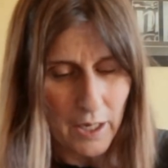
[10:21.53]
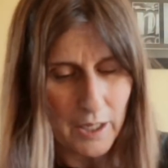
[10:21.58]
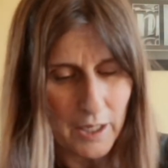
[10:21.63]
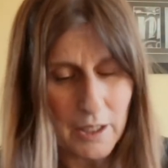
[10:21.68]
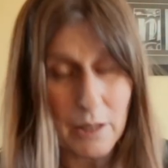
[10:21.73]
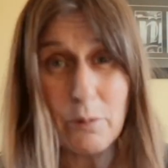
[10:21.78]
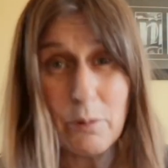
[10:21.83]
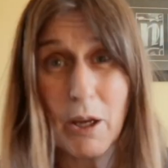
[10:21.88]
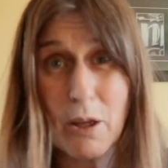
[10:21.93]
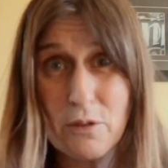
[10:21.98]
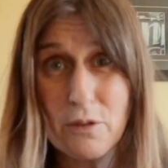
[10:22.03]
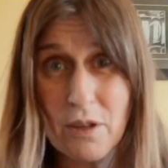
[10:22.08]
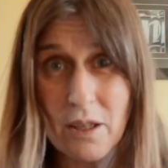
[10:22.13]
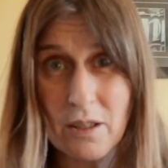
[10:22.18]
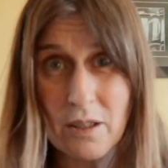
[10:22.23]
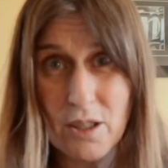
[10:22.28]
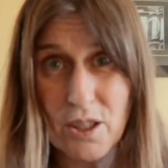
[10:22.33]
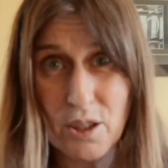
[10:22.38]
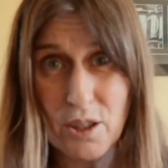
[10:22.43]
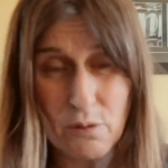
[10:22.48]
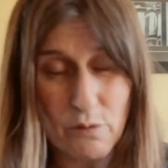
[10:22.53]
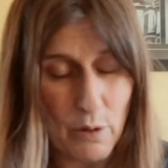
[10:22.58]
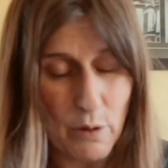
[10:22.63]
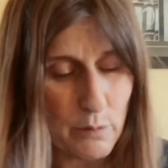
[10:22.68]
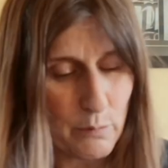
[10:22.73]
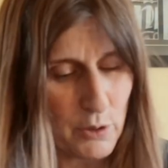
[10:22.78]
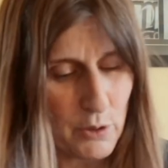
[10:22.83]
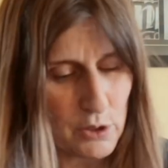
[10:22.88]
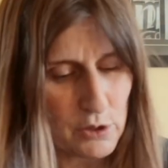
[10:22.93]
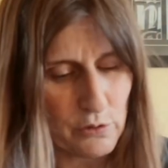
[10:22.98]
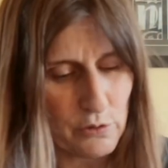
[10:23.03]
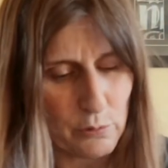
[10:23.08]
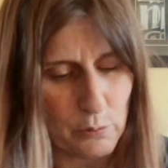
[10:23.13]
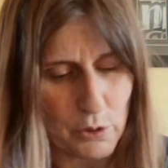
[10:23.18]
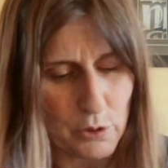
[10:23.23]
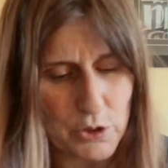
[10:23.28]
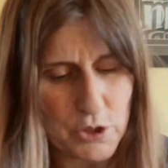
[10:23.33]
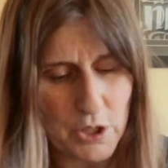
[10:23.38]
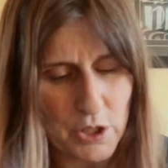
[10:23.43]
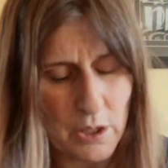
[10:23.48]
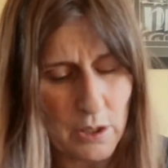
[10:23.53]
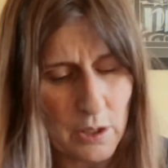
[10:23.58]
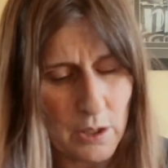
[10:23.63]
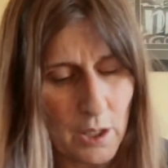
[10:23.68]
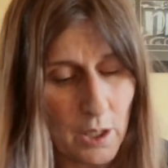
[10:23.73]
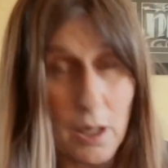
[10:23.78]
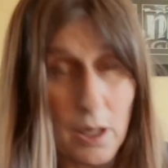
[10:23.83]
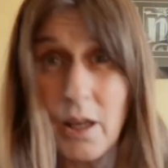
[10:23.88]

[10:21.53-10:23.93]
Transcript: Anyway, thank you very much for watching.